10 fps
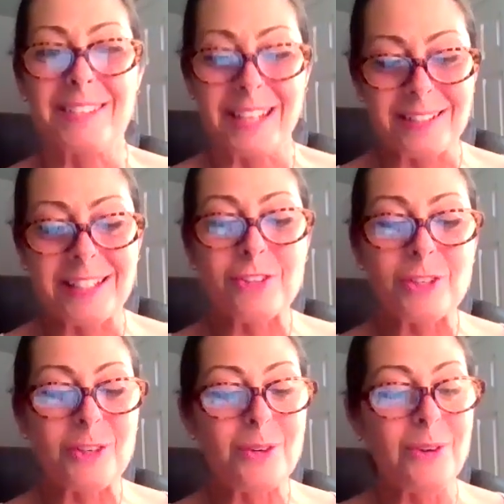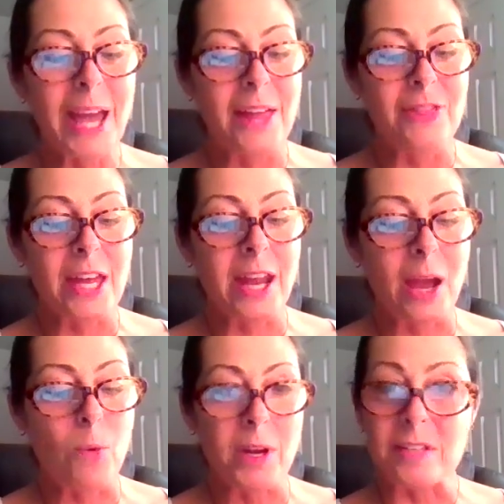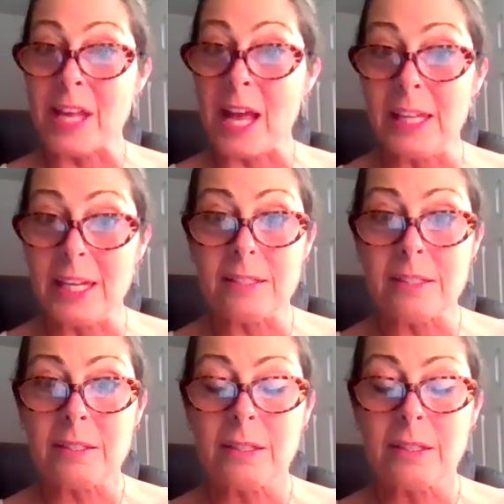62, and then I want to sell it.